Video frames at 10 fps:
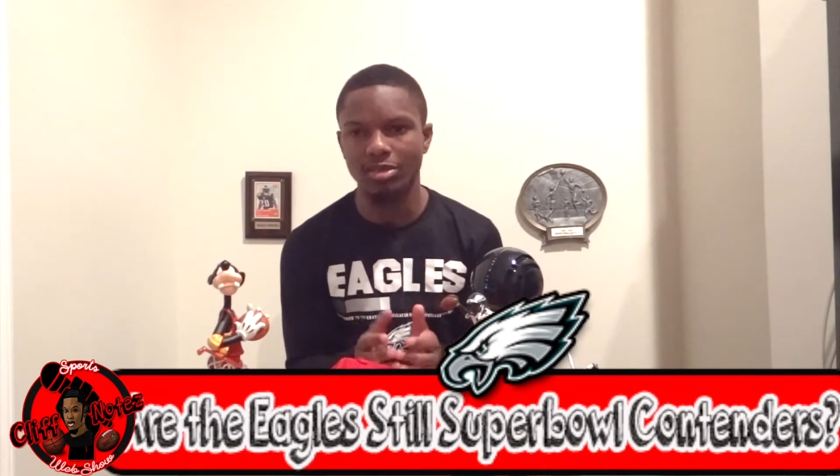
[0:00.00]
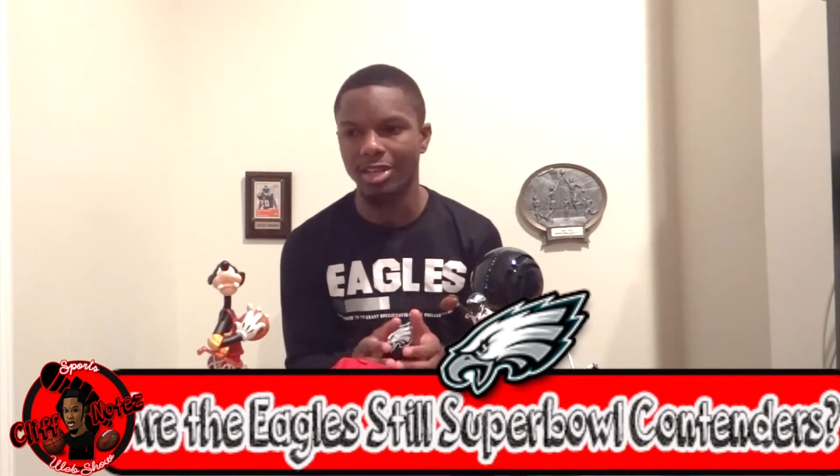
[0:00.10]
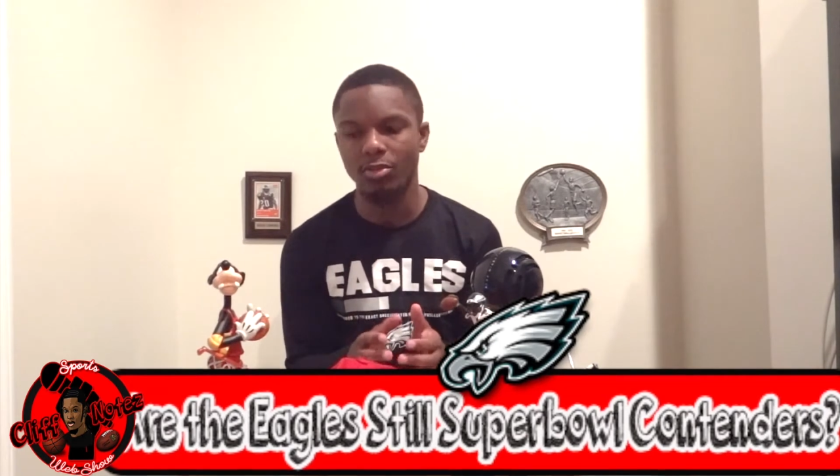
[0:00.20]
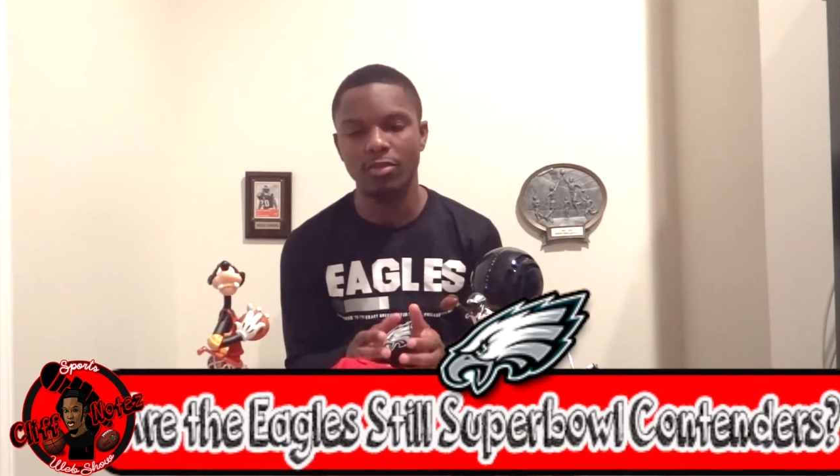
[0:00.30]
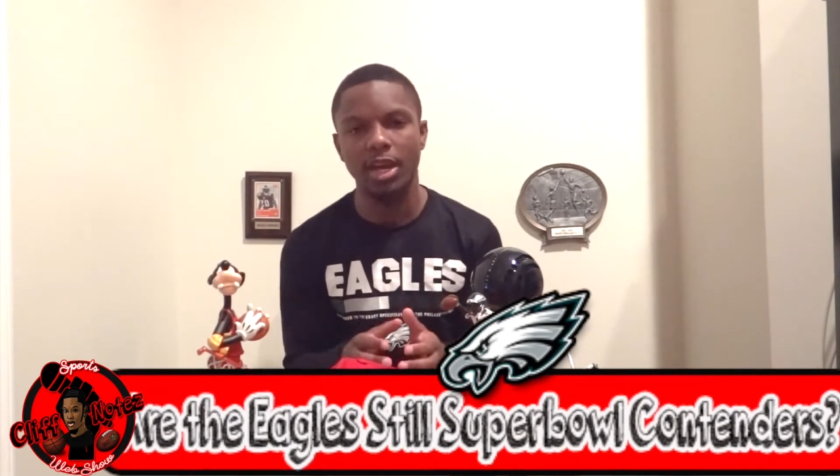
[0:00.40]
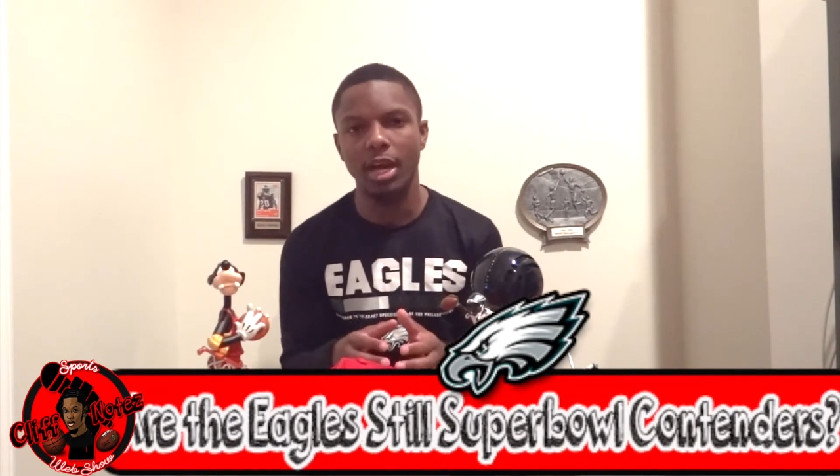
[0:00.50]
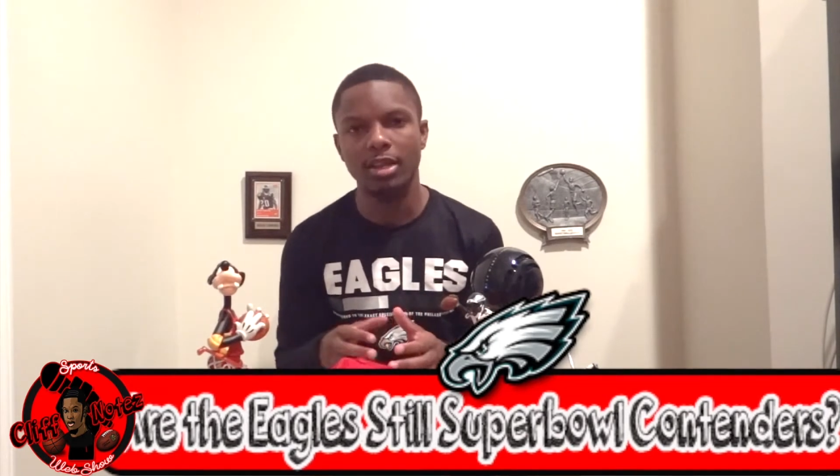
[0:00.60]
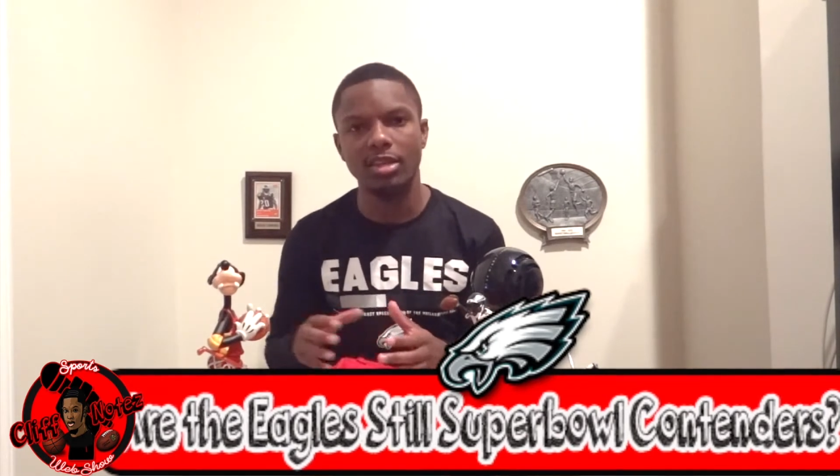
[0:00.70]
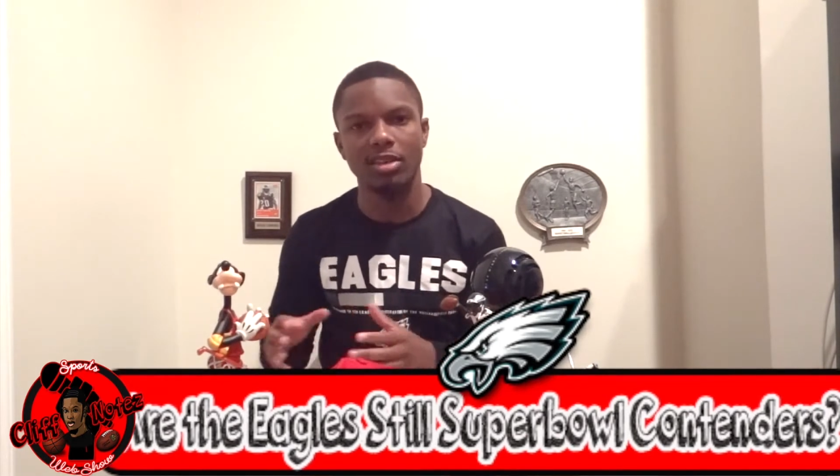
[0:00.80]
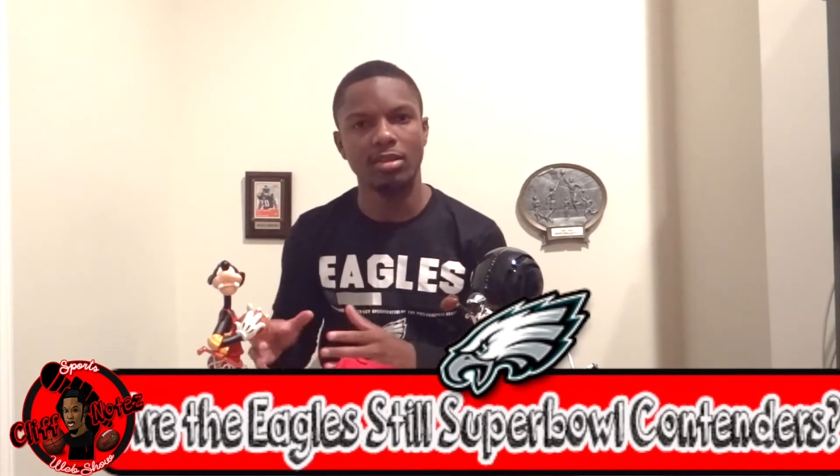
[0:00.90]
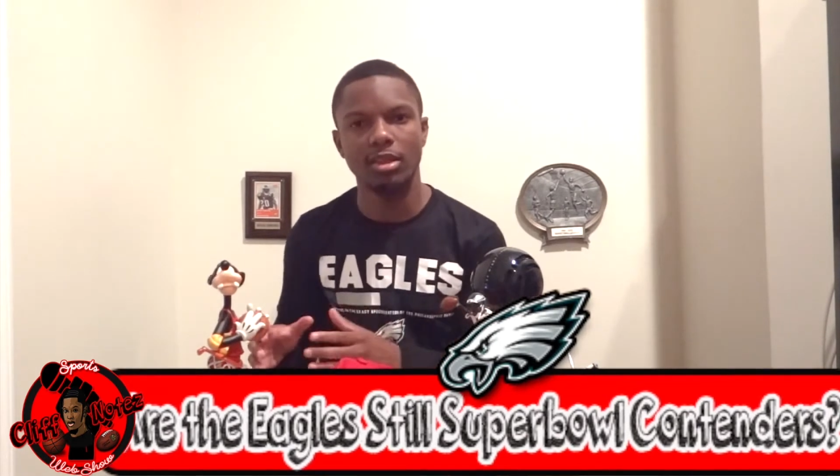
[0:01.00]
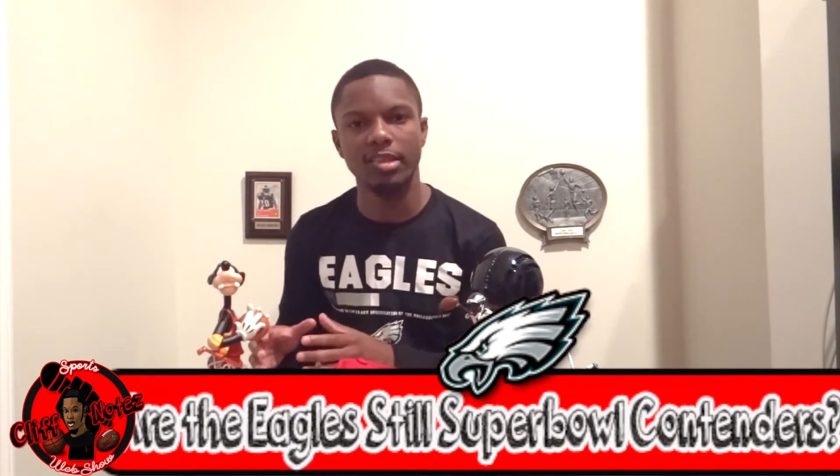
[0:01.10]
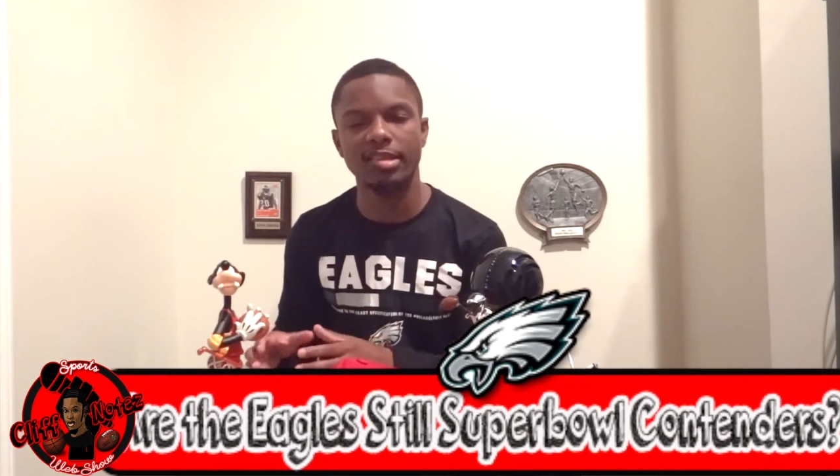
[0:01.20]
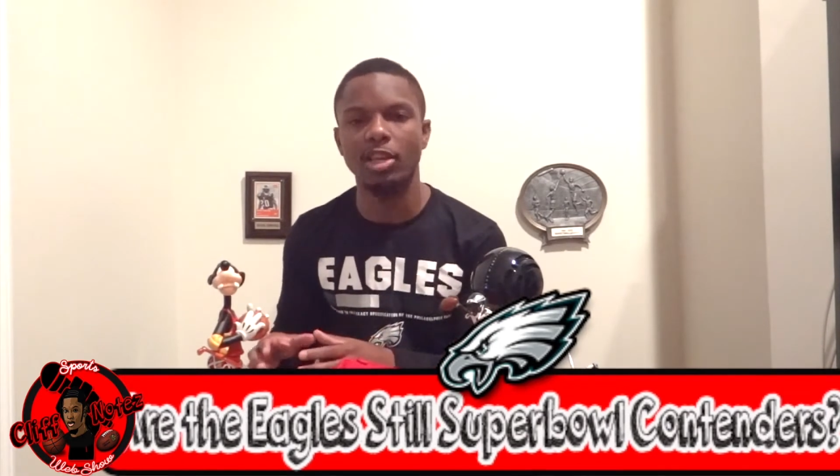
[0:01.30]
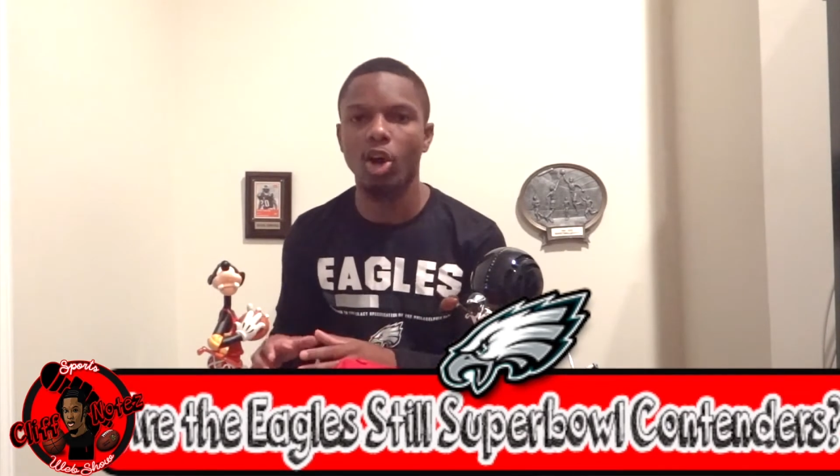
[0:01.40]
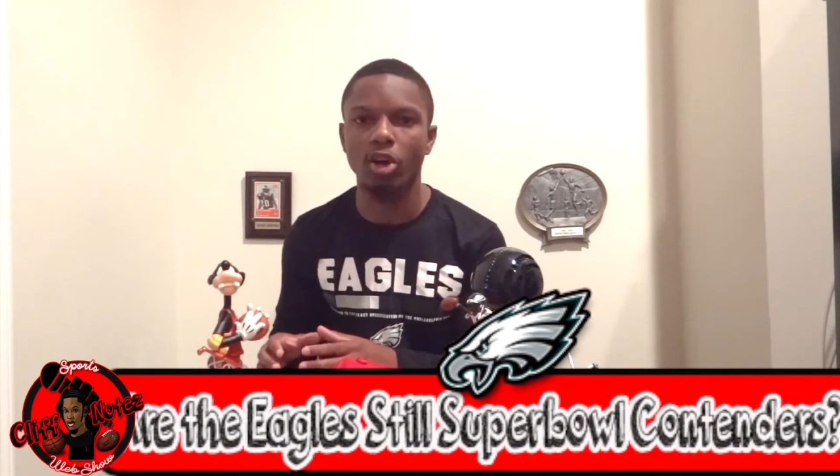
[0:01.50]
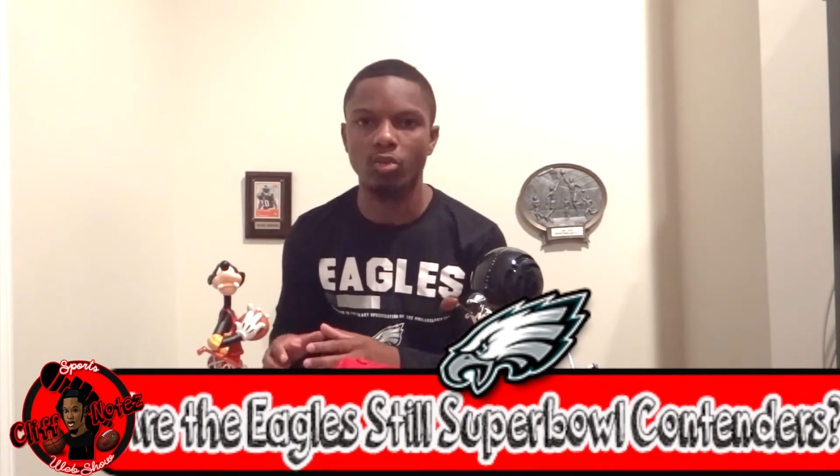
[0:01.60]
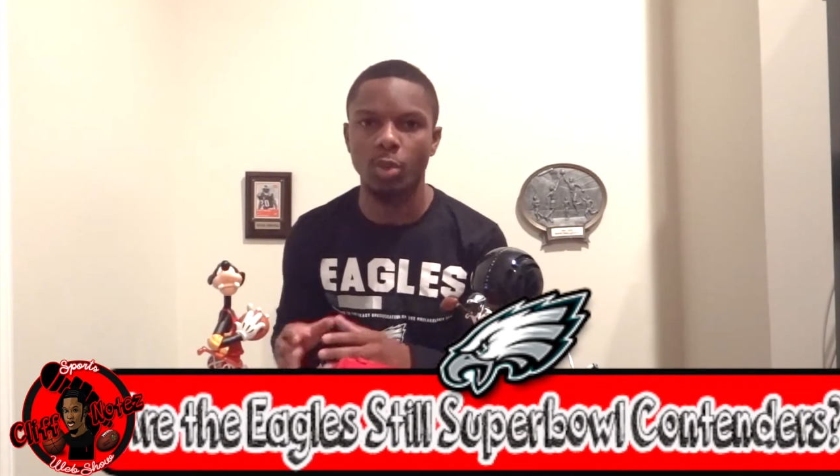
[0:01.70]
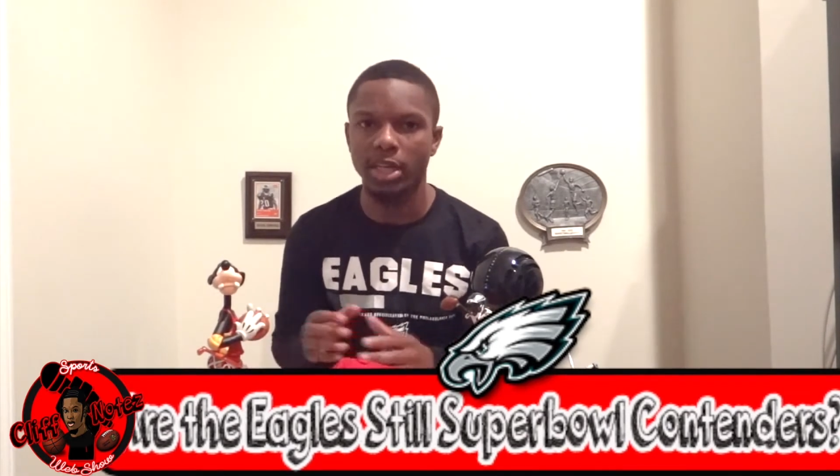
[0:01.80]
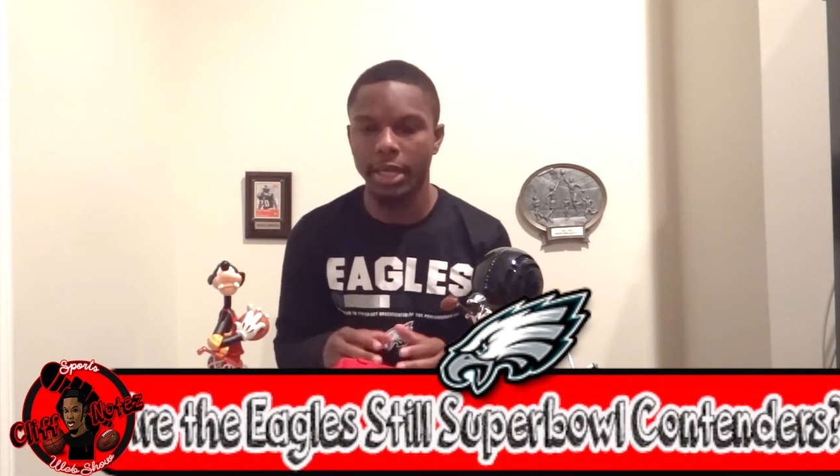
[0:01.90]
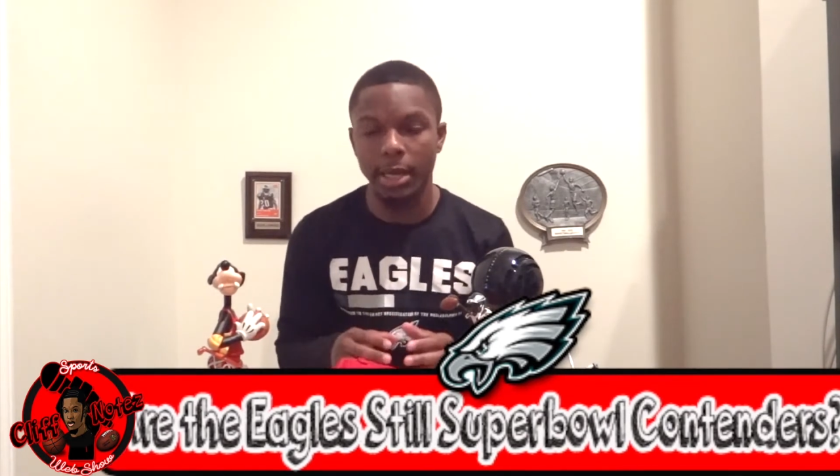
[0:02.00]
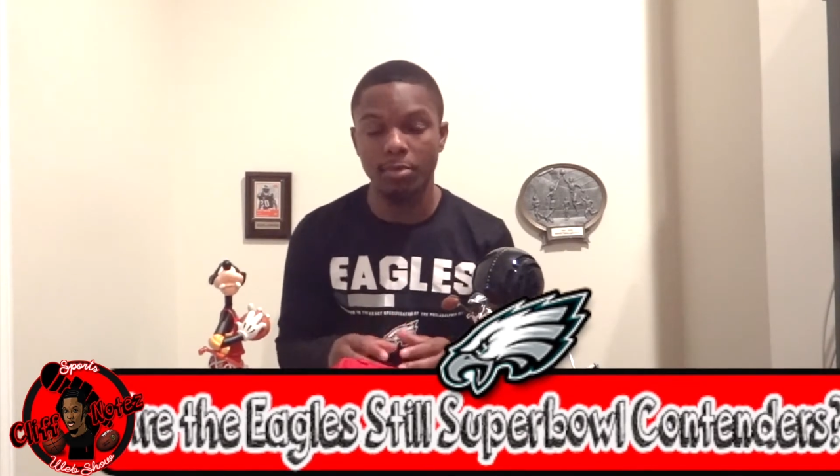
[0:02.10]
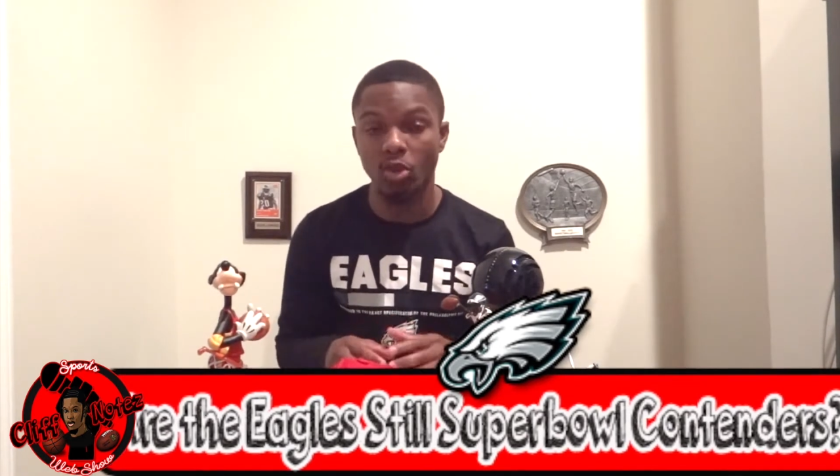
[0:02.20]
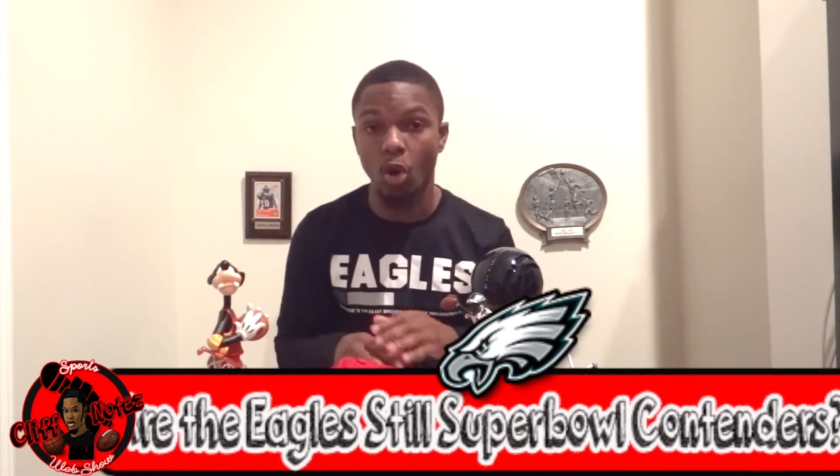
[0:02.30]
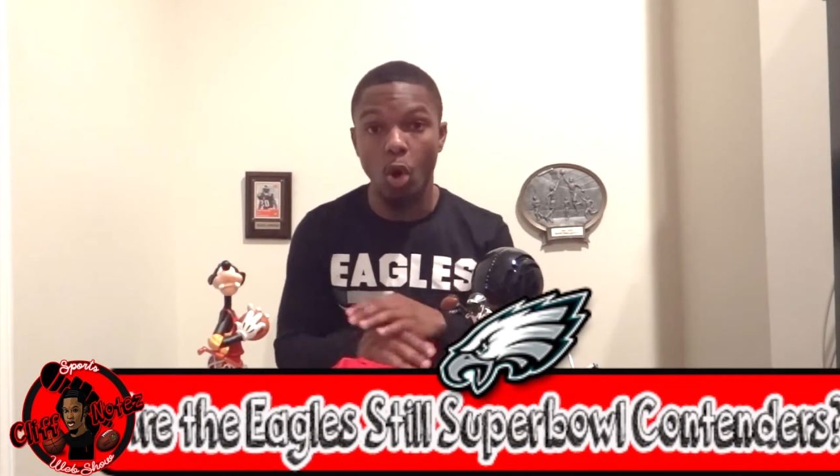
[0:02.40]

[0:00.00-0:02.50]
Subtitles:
Like, you got the Seahawks winning games